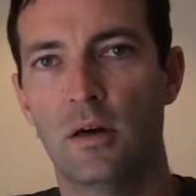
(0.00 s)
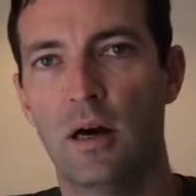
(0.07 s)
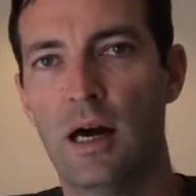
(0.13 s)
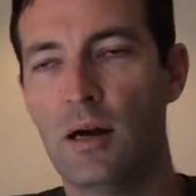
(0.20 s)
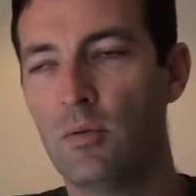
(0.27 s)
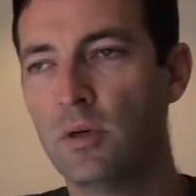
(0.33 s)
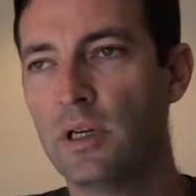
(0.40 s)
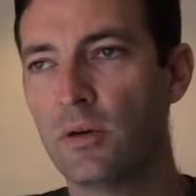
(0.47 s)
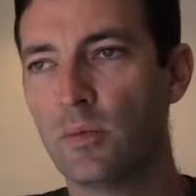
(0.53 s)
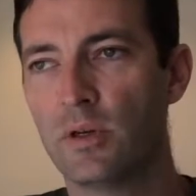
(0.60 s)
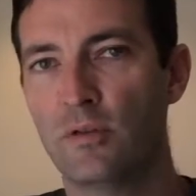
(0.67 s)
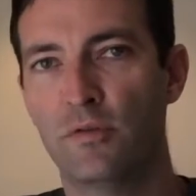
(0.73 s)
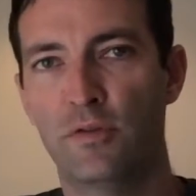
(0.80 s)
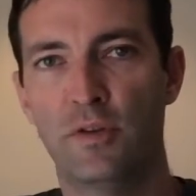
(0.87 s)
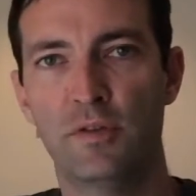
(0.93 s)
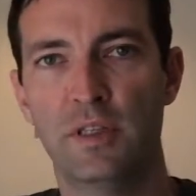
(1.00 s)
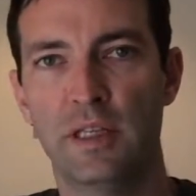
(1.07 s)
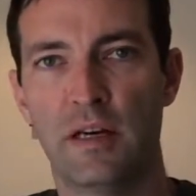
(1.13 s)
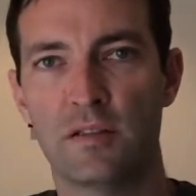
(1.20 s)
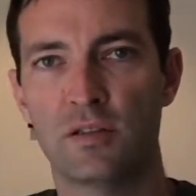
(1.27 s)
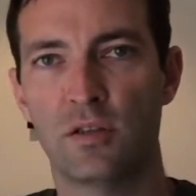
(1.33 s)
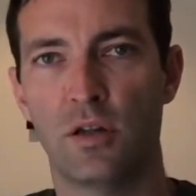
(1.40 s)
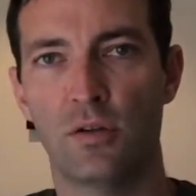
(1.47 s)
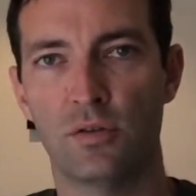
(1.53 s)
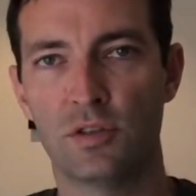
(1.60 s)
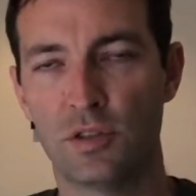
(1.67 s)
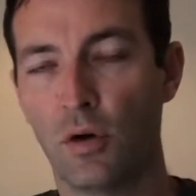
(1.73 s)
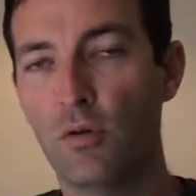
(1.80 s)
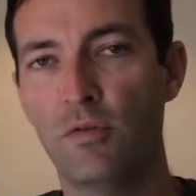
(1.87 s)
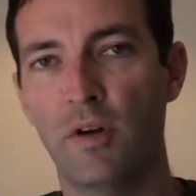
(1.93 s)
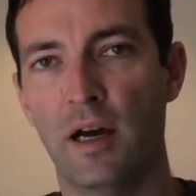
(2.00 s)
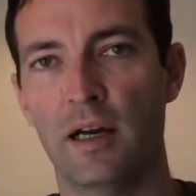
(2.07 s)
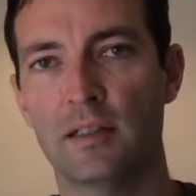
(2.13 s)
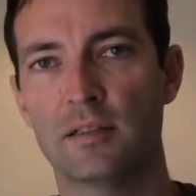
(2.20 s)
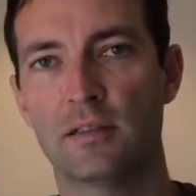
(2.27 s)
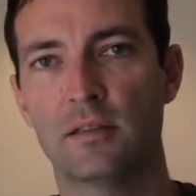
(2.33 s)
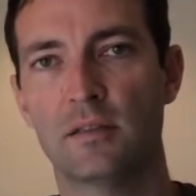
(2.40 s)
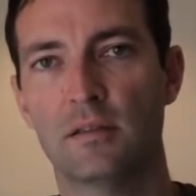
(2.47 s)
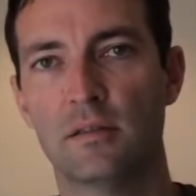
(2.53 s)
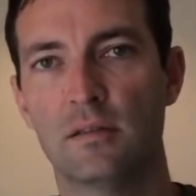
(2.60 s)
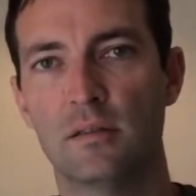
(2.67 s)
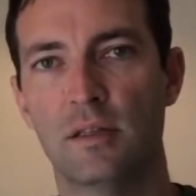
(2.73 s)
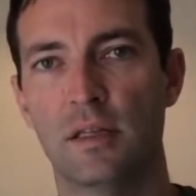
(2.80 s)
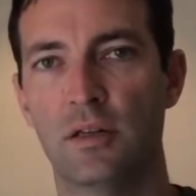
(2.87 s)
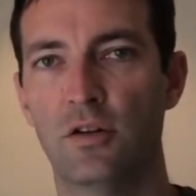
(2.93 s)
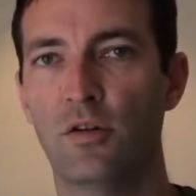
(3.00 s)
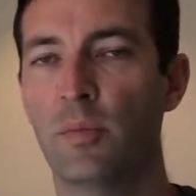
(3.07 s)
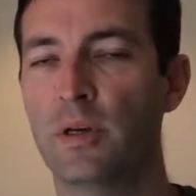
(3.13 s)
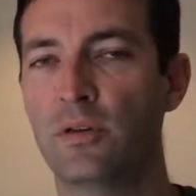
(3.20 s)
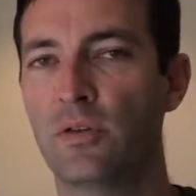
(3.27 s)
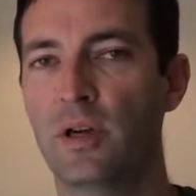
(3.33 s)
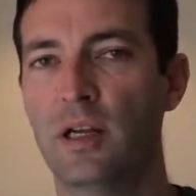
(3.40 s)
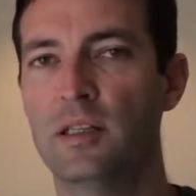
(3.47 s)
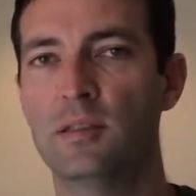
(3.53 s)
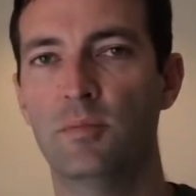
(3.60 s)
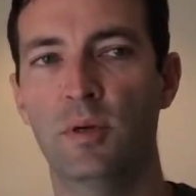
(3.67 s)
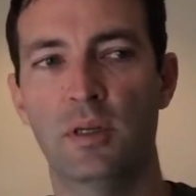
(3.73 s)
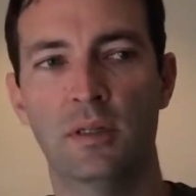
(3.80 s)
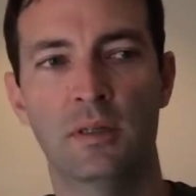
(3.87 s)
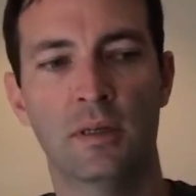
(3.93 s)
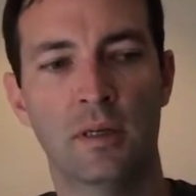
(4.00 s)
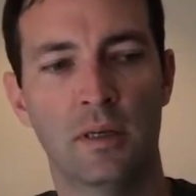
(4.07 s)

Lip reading: I will get rid of $50,000 so fast that it'll make your head spin.